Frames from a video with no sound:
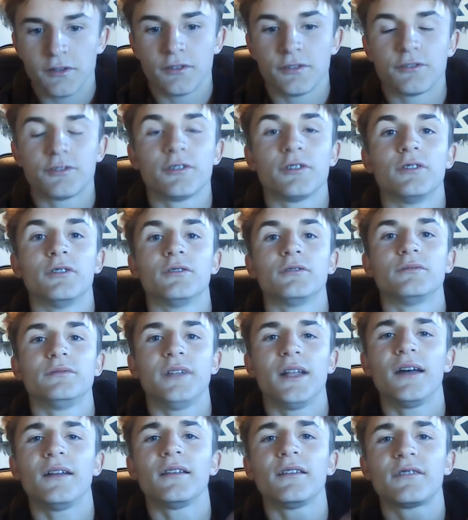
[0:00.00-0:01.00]
So
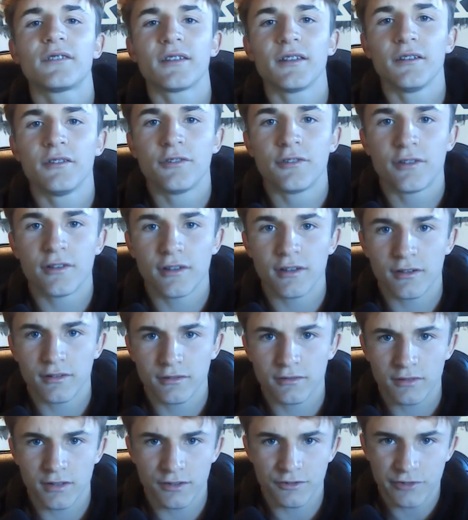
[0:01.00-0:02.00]
now let's get into
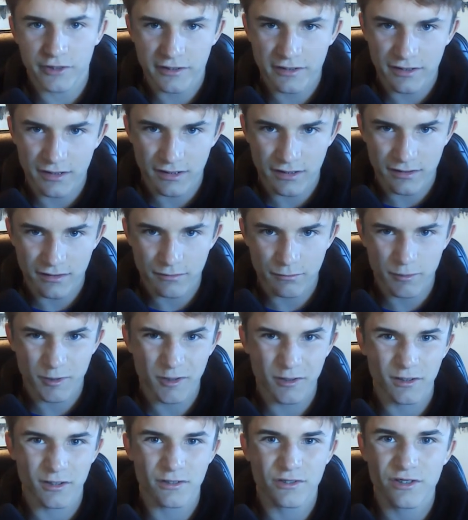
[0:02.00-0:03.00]
the logistics. What
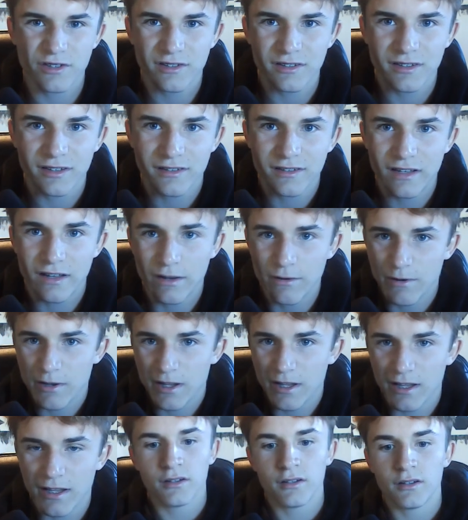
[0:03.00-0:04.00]
are logistics
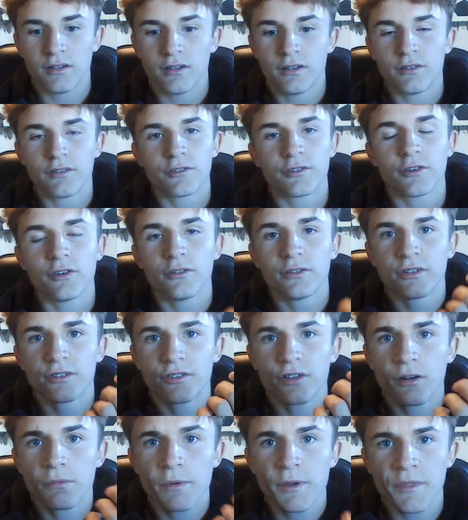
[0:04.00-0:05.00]
anyway? So let's
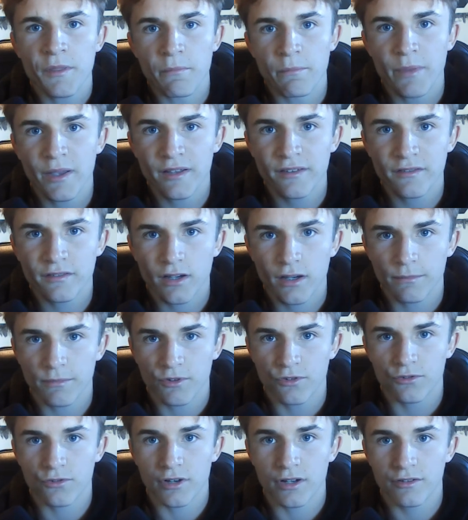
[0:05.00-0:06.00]
talk about the best time to
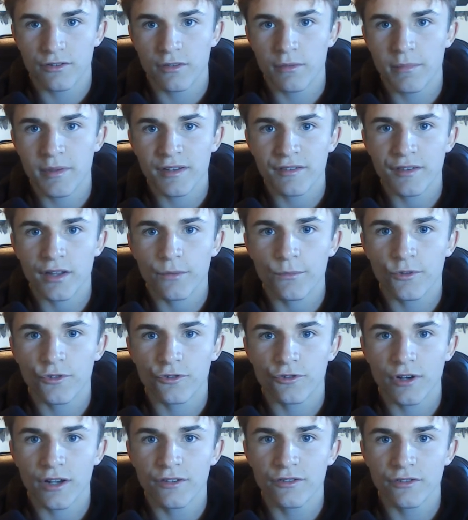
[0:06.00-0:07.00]
stretch. The best time to
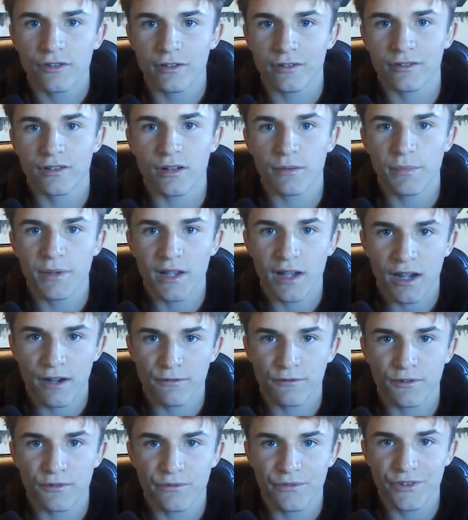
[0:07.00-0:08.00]
stretch is going to be
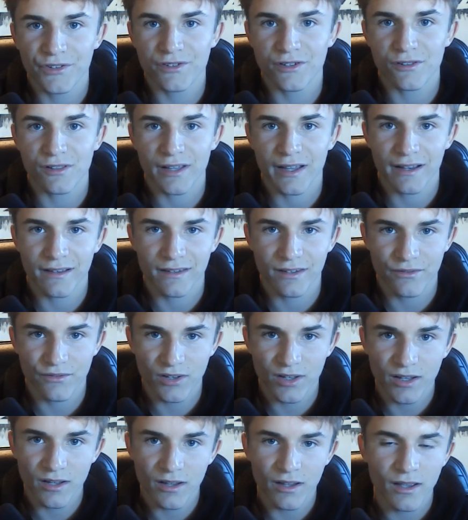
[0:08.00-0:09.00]
after physical
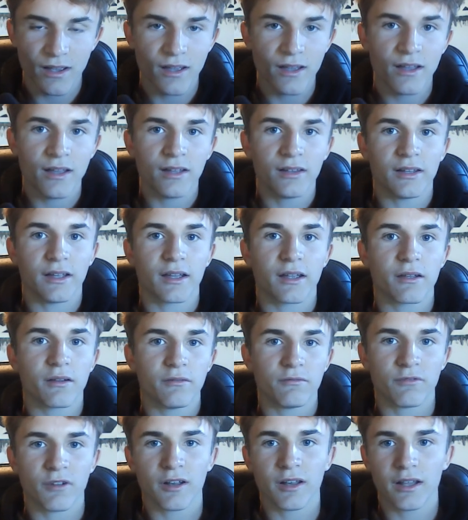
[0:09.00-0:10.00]
activity, like
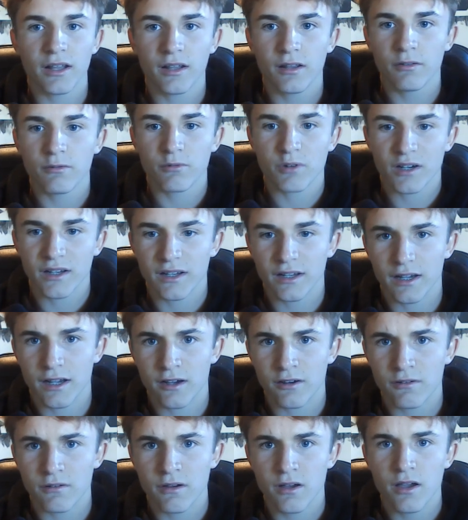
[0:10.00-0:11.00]
running, working
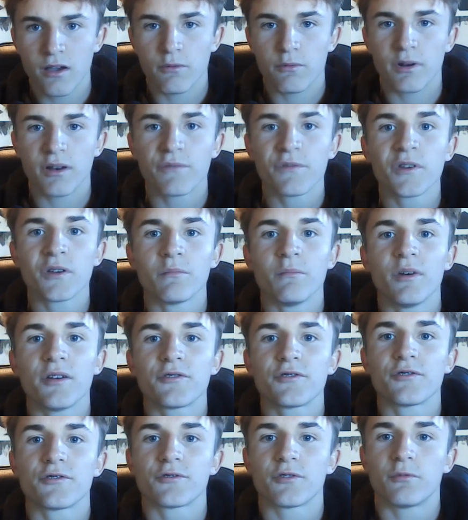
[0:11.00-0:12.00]
out, whenever your
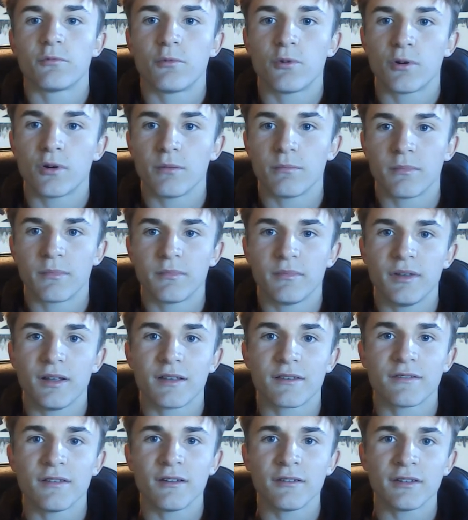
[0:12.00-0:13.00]
muscles are warm.
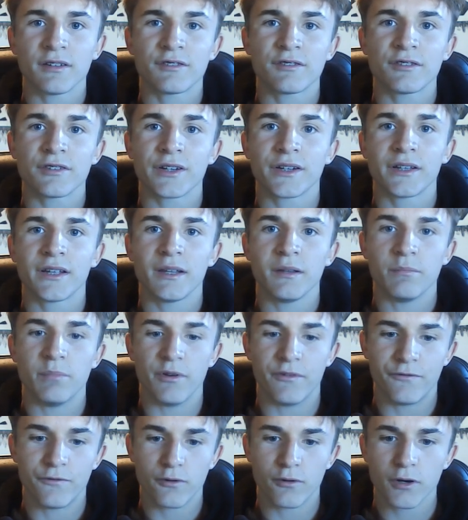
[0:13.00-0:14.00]
It's not necessarily
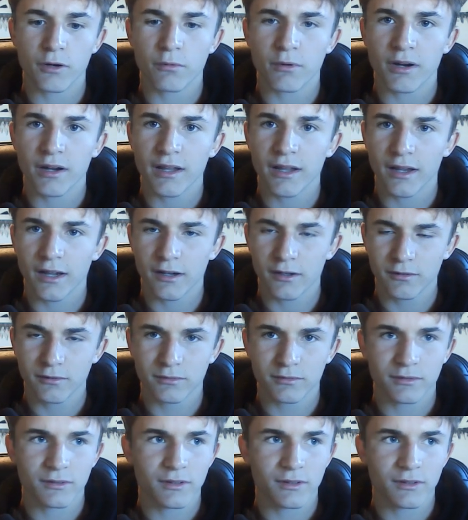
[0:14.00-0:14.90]
before working out.